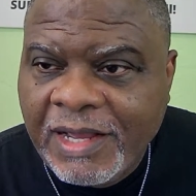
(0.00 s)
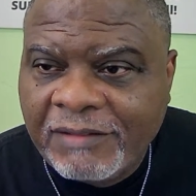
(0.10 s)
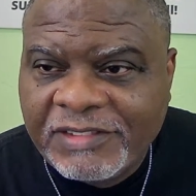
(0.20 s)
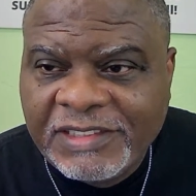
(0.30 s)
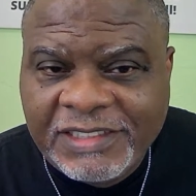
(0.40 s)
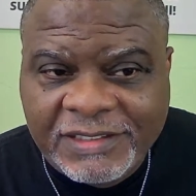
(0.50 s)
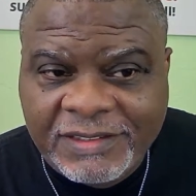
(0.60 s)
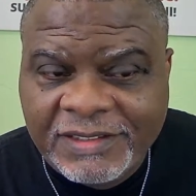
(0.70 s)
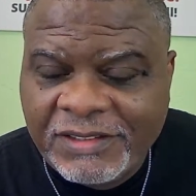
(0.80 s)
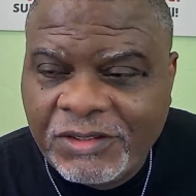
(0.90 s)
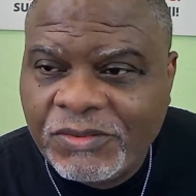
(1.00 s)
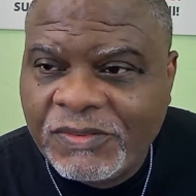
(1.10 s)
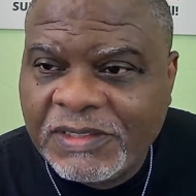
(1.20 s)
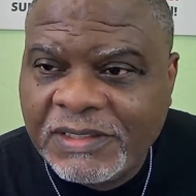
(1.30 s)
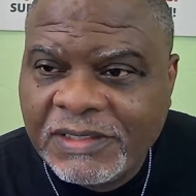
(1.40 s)
After this is
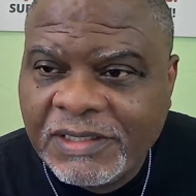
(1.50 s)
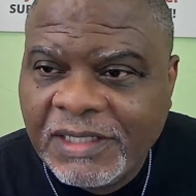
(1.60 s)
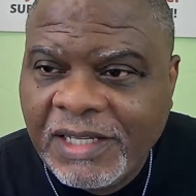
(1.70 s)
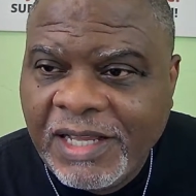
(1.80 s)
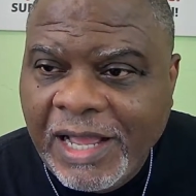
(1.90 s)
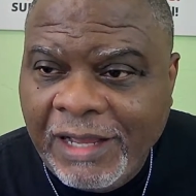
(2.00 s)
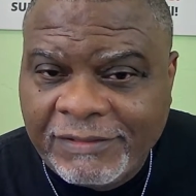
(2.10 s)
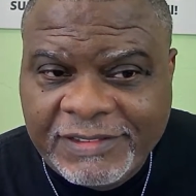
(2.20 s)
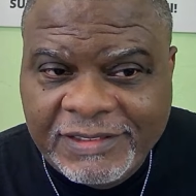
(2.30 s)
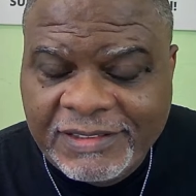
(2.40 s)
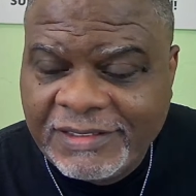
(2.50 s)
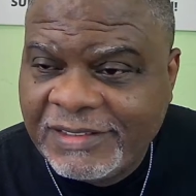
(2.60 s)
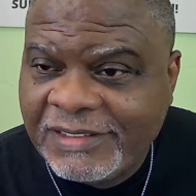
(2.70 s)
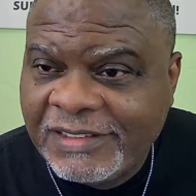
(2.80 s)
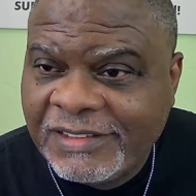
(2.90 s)
over,
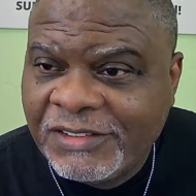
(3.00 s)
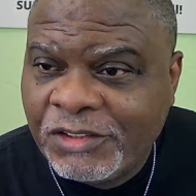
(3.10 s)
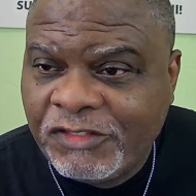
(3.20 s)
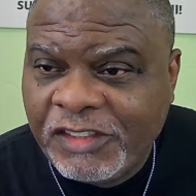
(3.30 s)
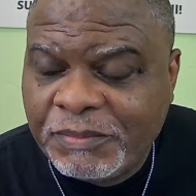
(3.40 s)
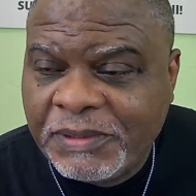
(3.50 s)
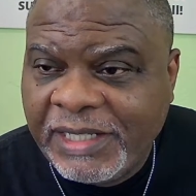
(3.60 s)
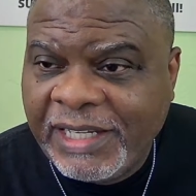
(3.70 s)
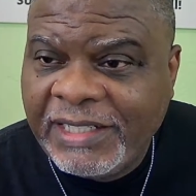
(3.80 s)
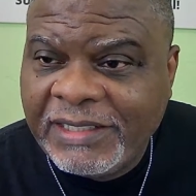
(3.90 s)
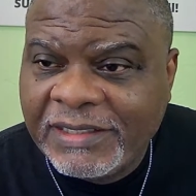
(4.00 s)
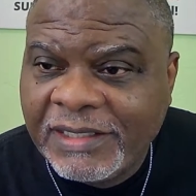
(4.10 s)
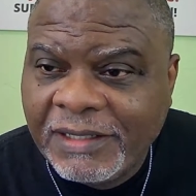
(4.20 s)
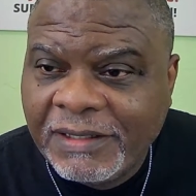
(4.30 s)
after November 8th,